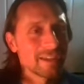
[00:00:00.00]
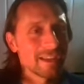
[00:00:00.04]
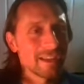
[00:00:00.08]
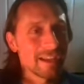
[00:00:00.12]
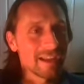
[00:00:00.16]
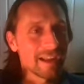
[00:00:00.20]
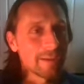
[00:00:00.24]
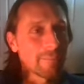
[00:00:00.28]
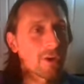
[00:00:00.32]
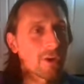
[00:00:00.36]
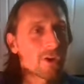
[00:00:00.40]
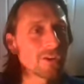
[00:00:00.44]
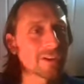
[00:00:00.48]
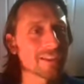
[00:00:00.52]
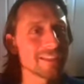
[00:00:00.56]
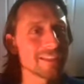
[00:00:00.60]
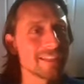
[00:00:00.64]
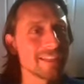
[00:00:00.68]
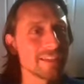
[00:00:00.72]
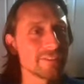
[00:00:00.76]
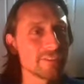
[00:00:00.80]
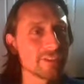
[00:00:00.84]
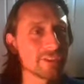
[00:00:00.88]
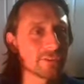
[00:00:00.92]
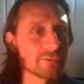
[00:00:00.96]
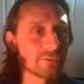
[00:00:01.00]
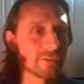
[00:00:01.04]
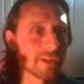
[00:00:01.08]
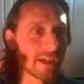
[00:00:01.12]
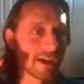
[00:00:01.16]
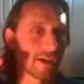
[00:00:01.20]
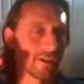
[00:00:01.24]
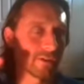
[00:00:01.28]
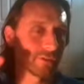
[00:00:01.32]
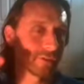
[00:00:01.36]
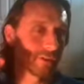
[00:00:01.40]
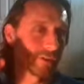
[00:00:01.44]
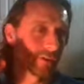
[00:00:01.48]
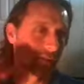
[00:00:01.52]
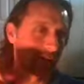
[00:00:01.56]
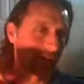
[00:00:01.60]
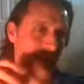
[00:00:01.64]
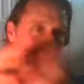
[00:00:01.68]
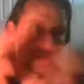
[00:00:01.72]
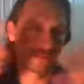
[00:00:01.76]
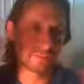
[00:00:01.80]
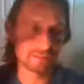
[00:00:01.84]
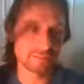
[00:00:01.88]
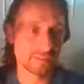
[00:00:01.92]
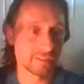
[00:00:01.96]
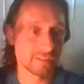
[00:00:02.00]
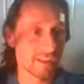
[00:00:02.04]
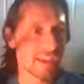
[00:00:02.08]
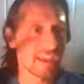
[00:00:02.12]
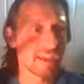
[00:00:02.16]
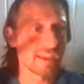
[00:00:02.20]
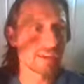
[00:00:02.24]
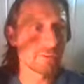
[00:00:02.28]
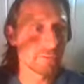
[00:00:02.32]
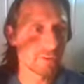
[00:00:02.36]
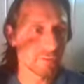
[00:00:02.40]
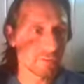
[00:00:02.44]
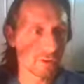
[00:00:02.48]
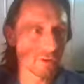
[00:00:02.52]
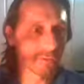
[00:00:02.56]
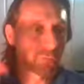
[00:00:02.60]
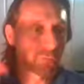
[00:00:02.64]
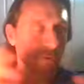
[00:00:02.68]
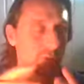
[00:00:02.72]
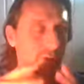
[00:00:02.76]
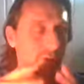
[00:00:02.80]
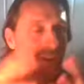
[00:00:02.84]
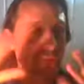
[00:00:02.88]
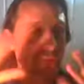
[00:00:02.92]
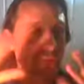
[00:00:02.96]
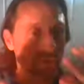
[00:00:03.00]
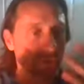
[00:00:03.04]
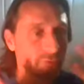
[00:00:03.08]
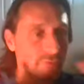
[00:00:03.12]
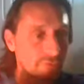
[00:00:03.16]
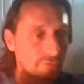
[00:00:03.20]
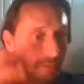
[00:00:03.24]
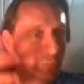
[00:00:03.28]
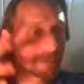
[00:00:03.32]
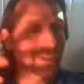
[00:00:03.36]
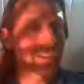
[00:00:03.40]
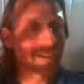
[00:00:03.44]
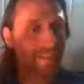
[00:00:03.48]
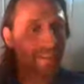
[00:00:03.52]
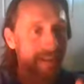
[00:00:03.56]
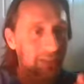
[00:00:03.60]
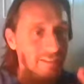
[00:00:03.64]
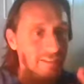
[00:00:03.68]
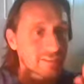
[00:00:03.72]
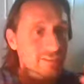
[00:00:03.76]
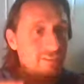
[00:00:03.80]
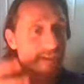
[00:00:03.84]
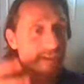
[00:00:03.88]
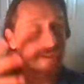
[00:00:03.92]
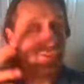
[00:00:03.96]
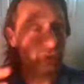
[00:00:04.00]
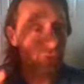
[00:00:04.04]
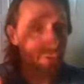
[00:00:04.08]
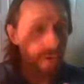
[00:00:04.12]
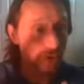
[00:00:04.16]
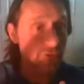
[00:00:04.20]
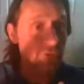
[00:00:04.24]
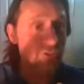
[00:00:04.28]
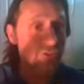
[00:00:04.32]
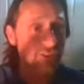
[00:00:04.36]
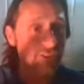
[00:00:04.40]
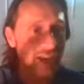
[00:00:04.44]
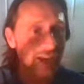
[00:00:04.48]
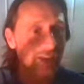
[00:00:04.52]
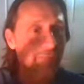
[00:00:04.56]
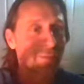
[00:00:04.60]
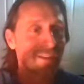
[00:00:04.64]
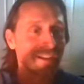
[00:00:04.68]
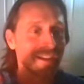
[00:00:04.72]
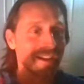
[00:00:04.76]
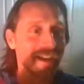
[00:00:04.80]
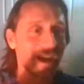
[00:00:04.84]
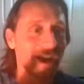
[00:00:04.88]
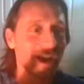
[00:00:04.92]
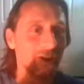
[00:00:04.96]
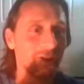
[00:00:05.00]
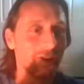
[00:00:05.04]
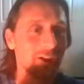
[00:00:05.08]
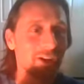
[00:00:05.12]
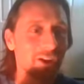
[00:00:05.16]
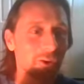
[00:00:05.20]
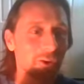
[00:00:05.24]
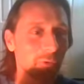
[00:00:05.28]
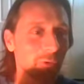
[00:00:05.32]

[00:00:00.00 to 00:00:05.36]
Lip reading: And I'm already giving you now, like today, as we're filming this third segment now,